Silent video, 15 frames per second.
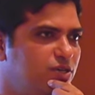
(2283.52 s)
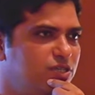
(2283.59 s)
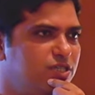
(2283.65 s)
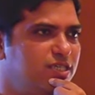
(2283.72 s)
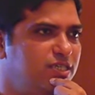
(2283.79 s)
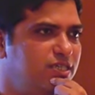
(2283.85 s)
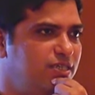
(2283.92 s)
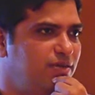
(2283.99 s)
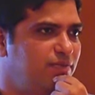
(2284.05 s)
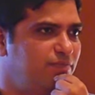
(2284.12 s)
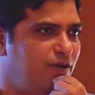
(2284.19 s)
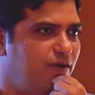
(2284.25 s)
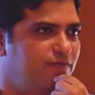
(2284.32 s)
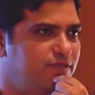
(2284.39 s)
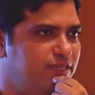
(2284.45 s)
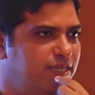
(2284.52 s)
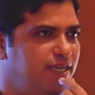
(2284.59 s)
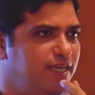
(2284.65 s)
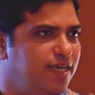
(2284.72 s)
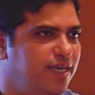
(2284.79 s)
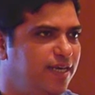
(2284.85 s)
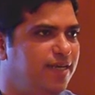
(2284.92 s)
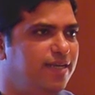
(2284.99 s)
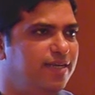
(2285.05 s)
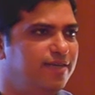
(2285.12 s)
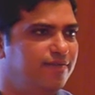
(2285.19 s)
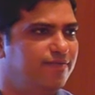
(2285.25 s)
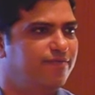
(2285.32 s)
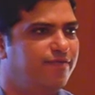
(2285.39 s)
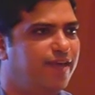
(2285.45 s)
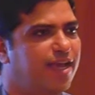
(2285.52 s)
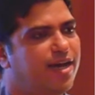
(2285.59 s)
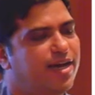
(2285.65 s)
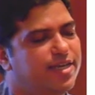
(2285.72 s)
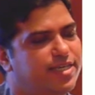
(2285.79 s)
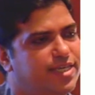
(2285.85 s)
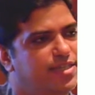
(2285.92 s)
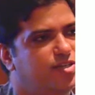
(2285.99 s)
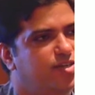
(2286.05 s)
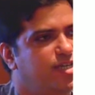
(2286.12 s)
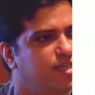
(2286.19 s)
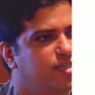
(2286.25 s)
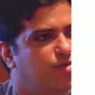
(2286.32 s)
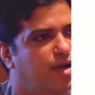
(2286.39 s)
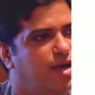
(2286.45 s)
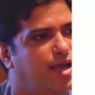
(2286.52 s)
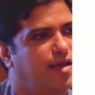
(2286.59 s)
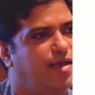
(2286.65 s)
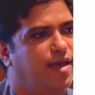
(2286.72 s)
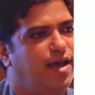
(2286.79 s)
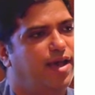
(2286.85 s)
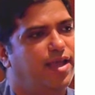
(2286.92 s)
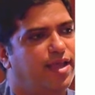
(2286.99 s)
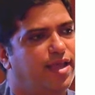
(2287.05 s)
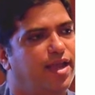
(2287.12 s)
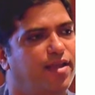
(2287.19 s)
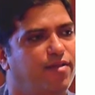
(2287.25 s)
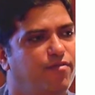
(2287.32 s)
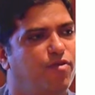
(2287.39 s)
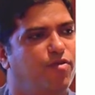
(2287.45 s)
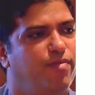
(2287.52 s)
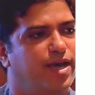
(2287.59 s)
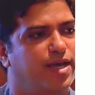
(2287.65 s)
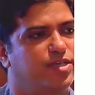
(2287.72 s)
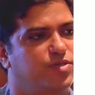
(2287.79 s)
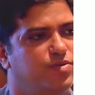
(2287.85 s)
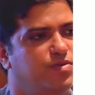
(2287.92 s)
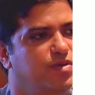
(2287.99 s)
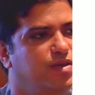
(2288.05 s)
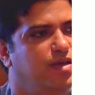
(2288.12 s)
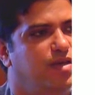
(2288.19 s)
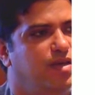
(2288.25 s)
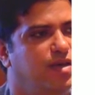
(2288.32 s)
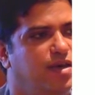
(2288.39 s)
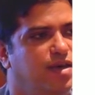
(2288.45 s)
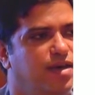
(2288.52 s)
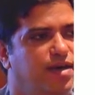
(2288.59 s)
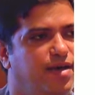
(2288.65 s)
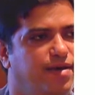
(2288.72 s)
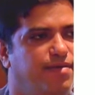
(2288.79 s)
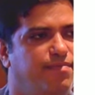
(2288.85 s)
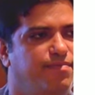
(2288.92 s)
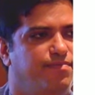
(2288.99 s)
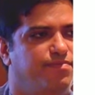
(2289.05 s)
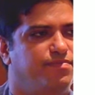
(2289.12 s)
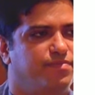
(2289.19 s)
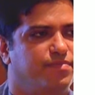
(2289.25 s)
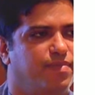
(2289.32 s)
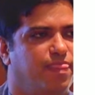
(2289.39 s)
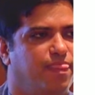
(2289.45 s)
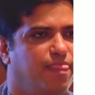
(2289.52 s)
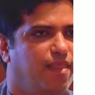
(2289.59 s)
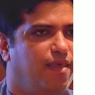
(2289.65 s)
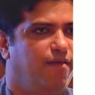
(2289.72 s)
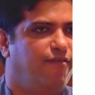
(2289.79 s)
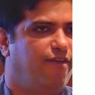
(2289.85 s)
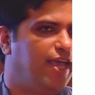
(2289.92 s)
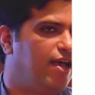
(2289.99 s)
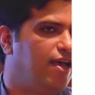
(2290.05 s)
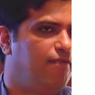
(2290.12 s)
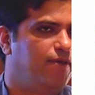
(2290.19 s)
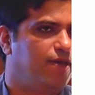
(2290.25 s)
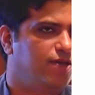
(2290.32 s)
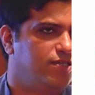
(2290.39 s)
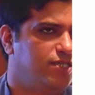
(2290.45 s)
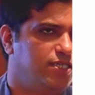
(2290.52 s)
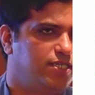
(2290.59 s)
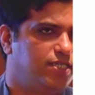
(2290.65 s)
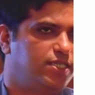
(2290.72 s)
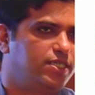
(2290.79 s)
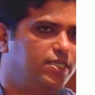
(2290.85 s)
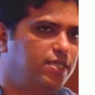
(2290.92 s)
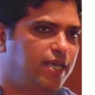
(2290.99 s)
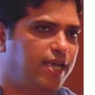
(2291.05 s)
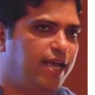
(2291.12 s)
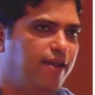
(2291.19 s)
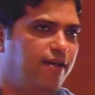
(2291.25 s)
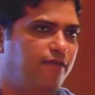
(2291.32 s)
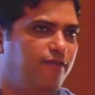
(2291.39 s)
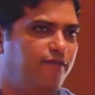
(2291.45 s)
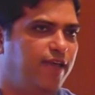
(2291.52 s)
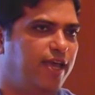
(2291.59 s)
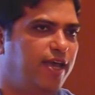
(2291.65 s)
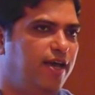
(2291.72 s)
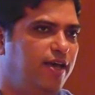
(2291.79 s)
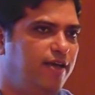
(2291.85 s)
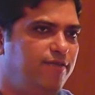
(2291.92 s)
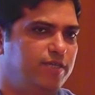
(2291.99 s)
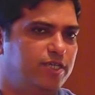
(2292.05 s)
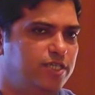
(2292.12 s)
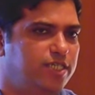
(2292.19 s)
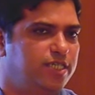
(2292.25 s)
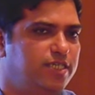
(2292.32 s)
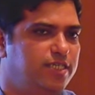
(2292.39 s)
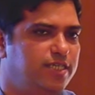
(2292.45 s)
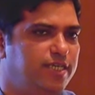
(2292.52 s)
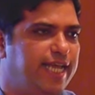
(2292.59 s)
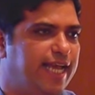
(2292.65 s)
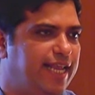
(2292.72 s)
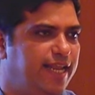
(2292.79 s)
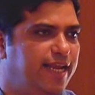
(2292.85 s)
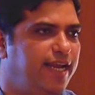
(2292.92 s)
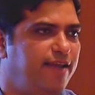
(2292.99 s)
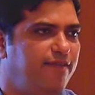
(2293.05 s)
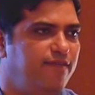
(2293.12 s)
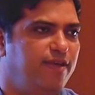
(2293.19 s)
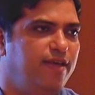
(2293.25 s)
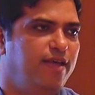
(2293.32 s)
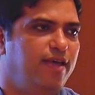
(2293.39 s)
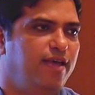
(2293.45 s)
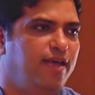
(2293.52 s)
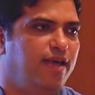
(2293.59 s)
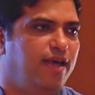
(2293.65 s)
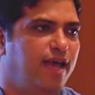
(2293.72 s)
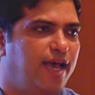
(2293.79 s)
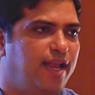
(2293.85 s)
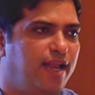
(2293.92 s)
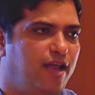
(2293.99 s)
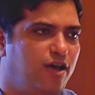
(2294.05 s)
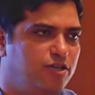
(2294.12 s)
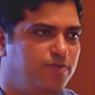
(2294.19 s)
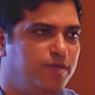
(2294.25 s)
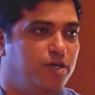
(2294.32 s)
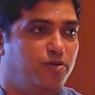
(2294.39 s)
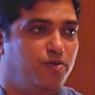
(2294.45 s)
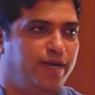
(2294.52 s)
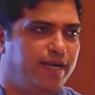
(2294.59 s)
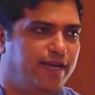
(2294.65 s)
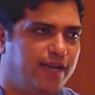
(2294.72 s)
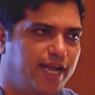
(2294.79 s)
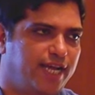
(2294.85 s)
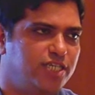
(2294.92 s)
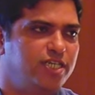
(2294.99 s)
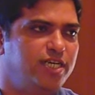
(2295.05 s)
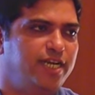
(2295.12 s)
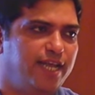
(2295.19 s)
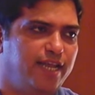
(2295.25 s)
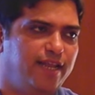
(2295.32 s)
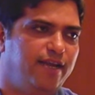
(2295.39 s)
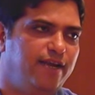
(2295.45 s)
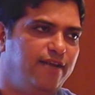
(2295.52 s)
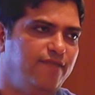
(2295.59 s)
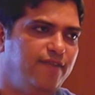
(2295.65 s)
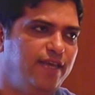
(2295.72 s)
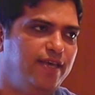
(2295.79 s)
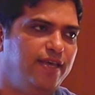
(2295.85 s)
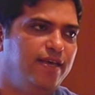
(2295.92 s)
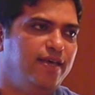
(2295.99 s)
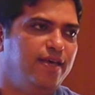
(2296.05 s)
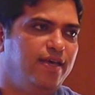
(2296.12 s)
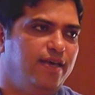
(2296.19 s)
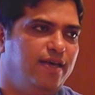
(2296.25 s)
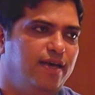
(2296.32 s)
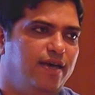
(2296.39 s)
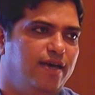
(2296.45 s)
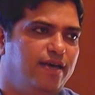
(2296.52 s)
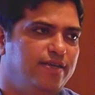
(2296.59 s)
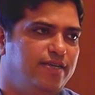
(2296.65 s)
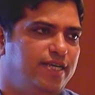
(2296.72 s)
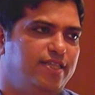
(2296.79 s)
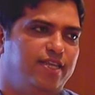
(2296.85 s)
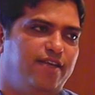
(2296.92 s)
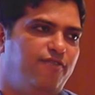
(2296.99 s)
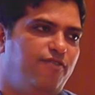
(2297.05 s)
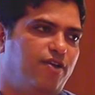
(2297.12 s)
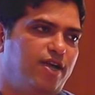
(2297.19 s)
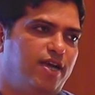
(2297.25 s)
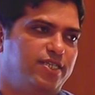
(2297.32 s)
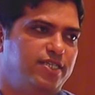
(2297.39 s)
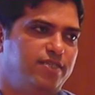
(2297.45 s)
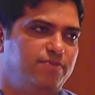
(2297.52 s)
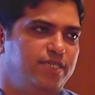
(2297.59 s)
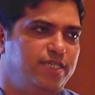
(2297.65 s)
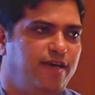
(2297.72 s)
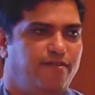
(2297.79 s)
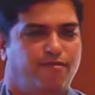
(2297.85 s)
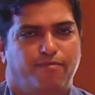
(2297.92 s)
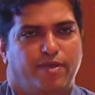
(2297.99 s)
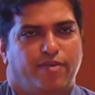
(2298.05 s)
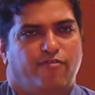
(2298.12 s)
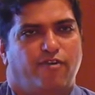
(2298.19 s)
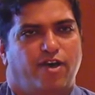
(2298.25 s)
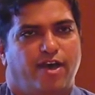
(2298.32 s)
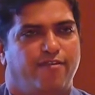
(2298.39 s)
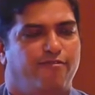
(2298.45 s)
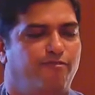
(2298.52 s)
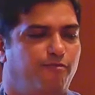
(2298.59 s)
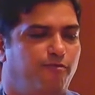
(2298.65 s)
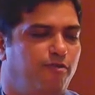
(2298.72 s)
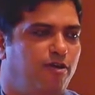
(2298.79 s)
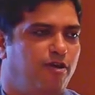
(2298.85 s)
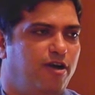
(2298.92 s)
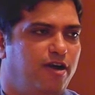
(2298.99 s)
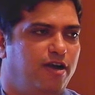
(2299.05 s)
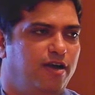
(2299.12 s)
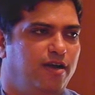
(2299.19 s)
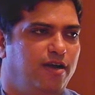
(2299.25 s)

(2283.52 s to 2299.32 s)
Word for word: ecosystem, obviously, Vega D3 is what I, I kind of go back to. Um, Vega because it's kind of Vega because it's declarative and allows me to do interaction declaratively. D3 for custom stuff, P5 for